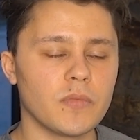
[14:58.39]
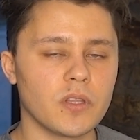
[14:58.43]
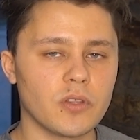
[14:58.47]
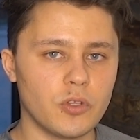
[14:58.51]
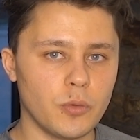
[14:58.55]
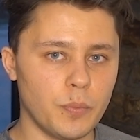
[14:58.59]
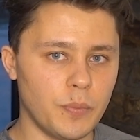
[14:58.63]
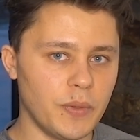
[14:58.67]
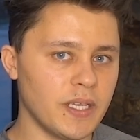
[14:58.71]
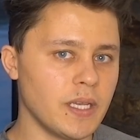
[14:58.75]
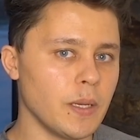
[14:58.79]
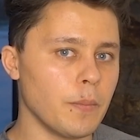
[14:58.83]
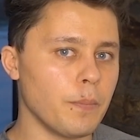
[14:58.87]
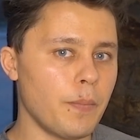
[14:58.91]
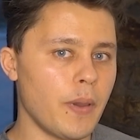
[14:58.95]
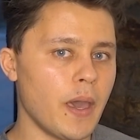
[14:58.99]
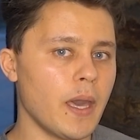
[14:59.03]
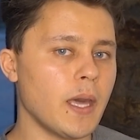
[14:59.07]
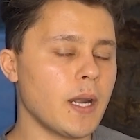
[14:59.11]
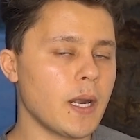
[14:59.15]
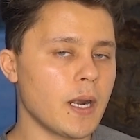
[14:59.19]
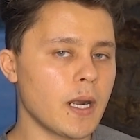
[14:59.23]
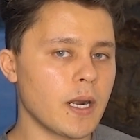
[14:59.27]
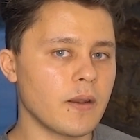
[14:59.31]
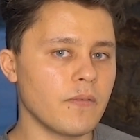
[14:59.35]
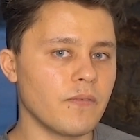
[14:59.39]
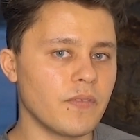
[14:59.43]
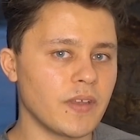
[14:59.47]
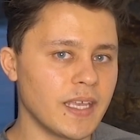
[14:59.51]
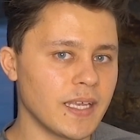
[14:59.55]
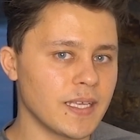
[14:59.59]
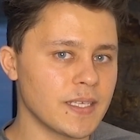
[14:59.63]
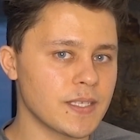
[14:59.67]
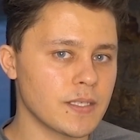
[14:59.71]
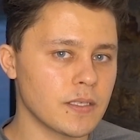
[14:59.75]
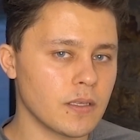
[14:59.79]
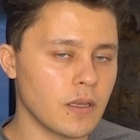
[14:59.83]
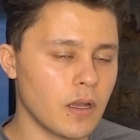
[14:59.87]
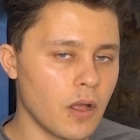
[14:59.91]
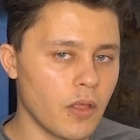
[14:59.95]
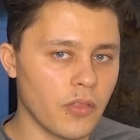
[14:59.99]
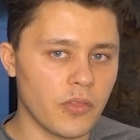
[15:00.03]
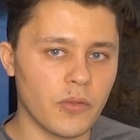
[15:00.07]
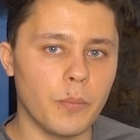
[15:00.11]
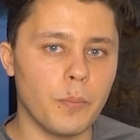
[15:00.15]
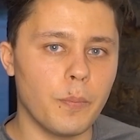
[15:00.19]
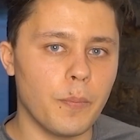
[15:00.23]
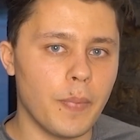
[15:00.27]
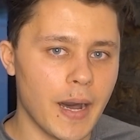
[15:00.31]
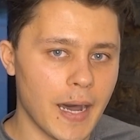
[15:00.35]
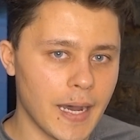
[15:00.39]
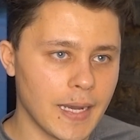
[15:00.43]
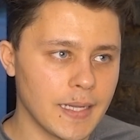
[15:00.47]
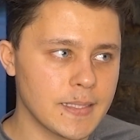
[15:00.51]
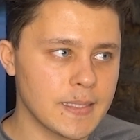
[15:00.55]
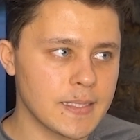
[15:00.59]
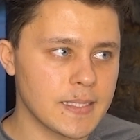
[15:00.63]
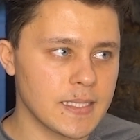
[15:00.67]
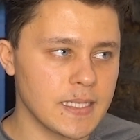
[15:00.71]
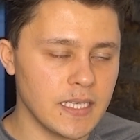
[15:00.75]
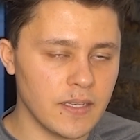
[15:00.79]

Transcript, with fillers: to be competitive against other bots,